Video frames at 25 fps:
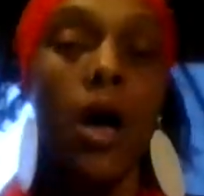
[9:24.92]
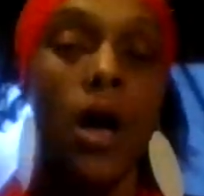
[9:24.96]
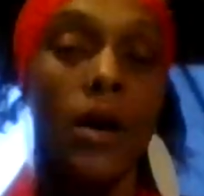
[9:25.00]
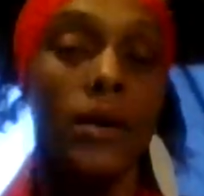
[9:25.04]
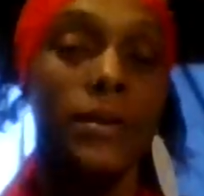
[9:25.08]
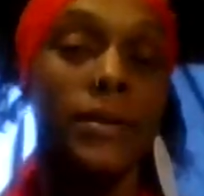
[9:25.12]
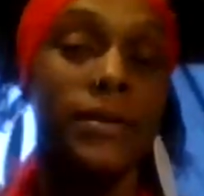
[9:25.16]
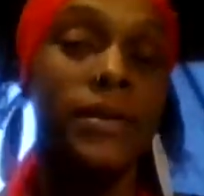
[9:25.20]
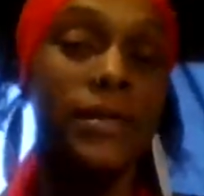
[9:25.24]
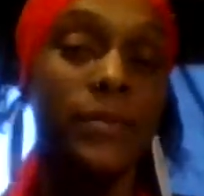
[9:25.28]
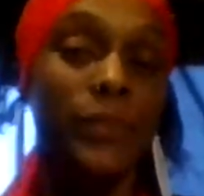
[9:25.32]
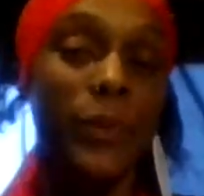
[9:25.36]

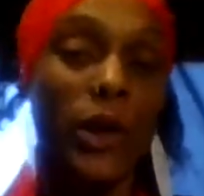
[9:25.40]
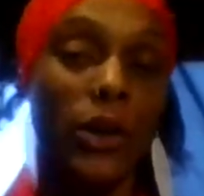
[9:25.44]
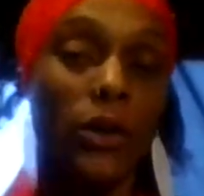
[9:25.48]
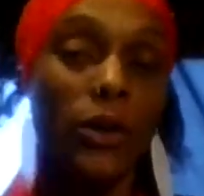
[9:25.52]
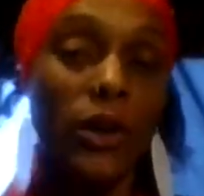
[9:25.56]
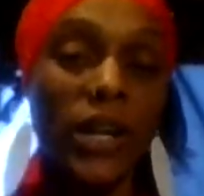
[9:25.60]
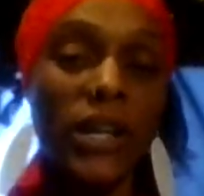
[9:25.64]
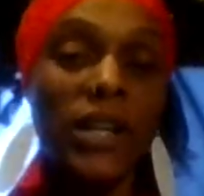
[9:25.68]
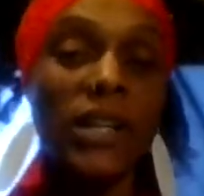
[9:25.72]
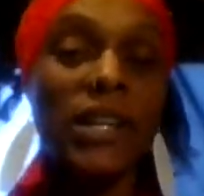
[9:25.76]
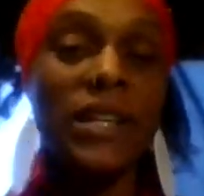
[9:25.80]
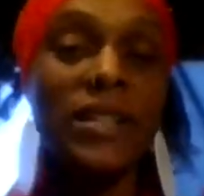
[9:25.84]

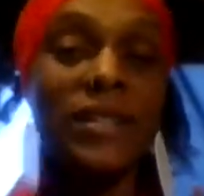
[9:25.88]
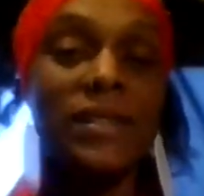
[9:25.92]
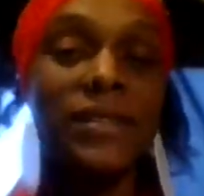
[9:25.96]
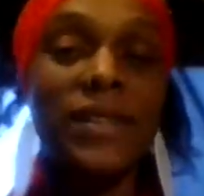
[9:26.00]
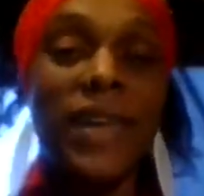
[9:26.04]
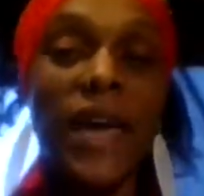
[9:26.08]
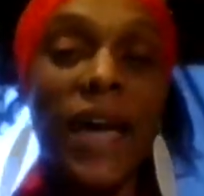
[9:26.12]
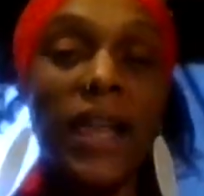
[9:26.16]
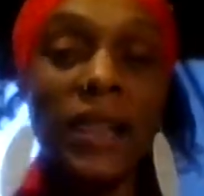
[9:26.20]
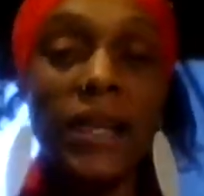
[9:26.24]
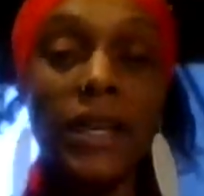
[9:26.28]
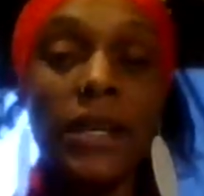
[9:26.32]
Spirit is
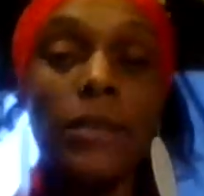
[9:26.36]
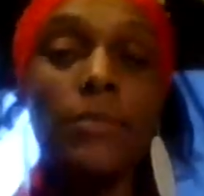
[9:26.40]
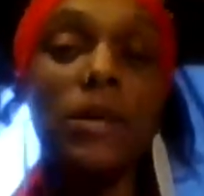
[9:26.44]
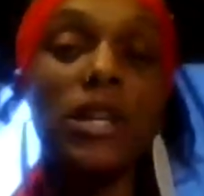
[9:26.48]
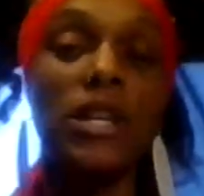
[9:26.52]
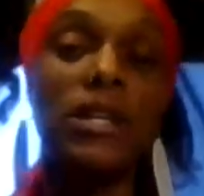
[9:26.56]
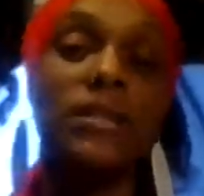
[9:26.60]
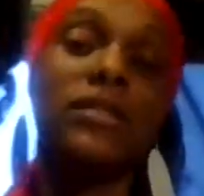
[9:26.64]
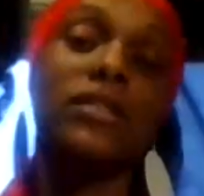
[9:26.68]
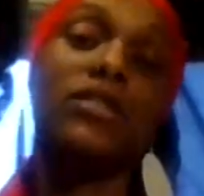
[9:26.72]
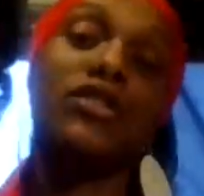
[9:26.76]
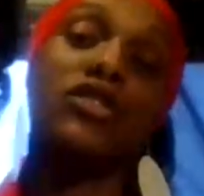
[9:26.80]
telling
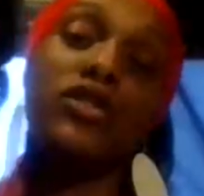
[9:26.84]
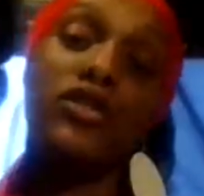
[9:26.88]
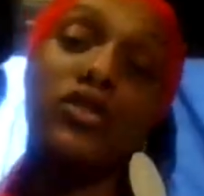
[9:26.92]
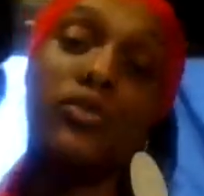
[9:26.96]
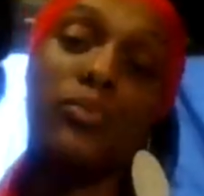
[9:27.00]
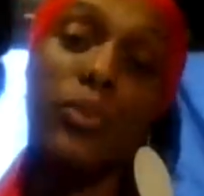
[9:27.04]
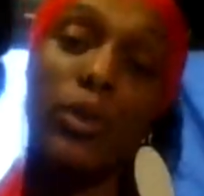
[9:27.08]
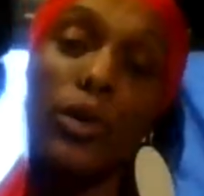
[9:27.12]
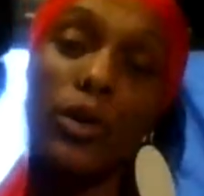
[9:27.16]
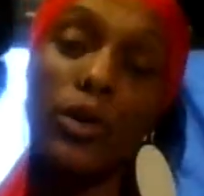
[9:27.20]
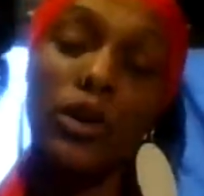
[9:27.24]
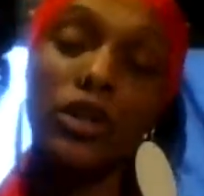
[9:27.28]
me to
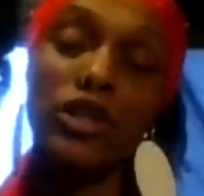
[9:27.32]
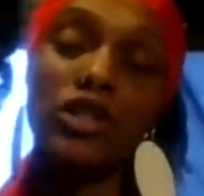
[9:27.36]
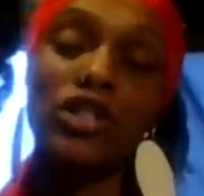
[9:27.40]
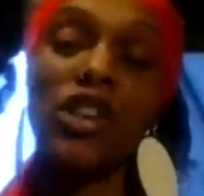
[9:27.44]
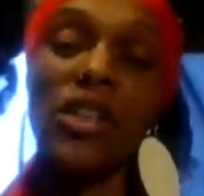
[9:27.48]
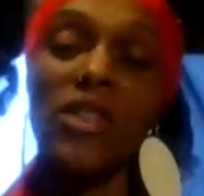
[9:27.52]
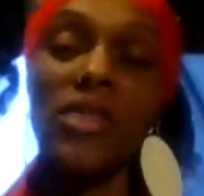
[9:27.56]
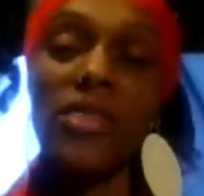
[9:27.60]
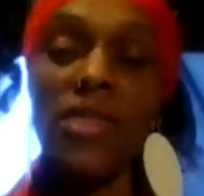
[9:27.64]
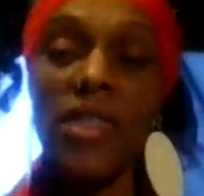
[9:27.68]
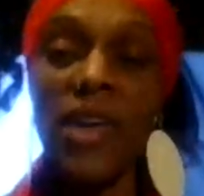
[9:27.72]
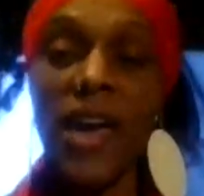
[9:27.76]
just push
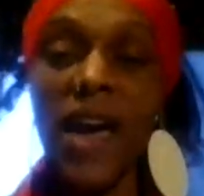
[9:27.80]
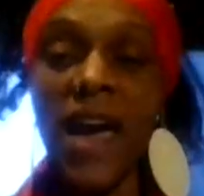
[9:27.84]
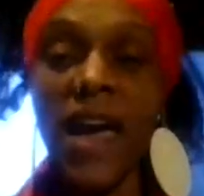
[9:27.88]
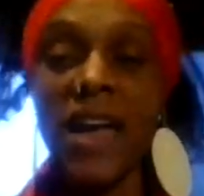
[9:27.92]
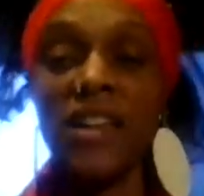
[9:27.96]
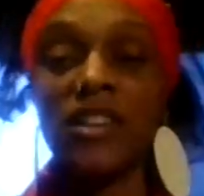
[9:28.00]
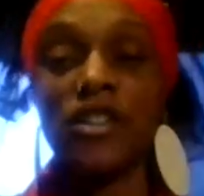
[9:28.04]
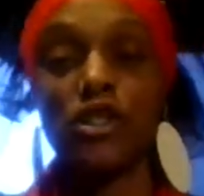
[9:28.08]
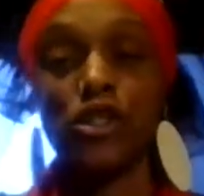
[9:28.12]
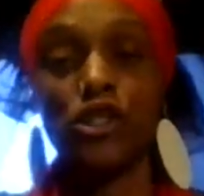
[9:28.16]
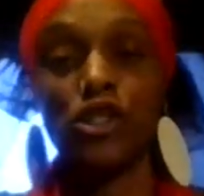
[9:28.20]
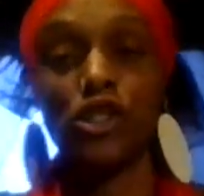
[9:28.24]

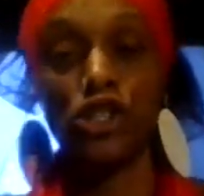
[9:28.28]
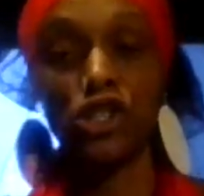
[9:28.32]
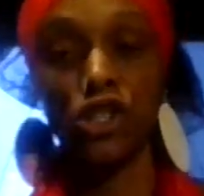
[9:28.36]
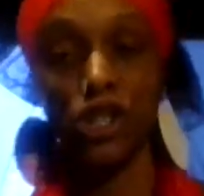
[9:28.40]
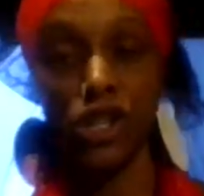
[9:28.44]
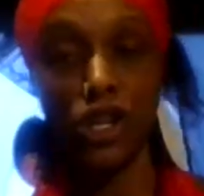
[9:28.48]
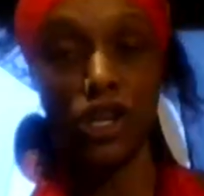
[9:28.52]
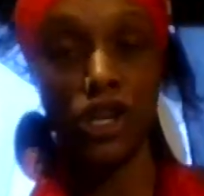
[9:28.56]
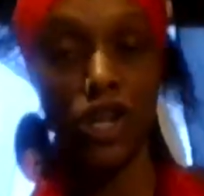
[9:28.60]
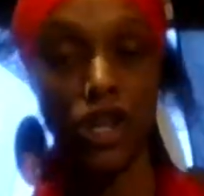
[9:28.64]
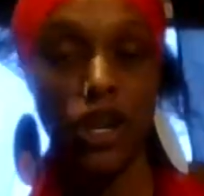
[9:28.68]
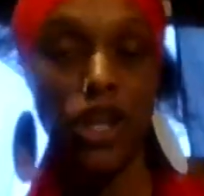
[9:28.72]
that
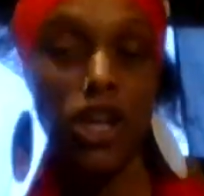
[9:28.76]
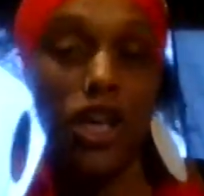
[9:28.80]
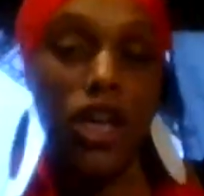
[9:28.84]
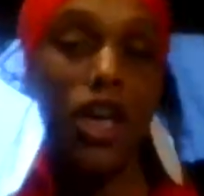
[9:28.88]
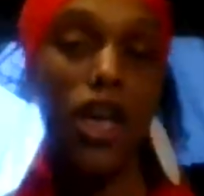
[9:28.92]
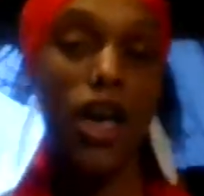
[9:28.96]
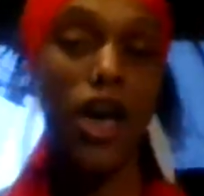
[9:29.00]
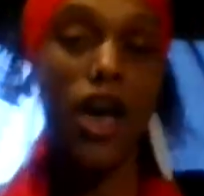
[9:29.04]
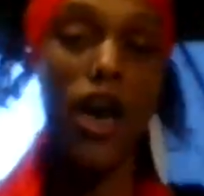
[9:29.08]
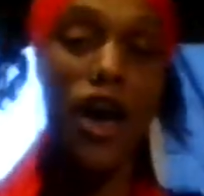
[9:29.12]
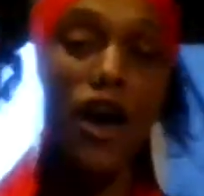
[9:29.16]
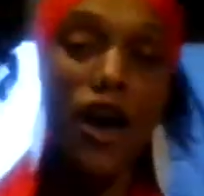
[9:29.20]
shit
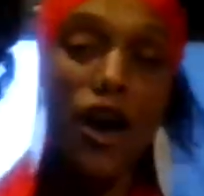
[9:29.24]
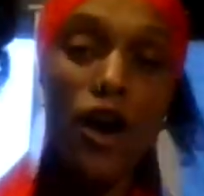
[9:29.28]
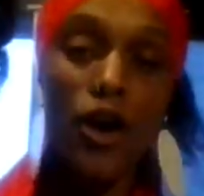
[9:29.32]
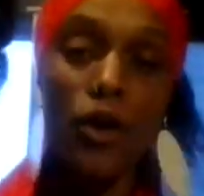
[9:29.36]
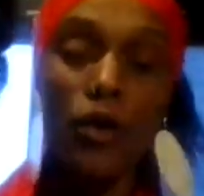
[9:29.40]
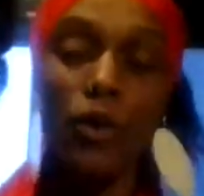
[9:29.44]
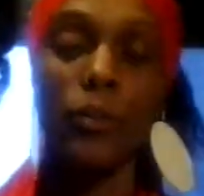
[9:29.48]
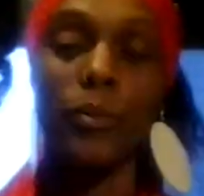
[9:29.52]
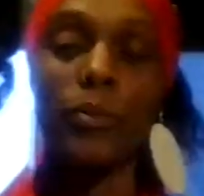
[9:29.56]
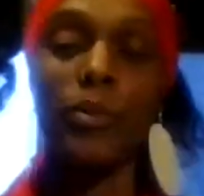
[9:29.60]
out.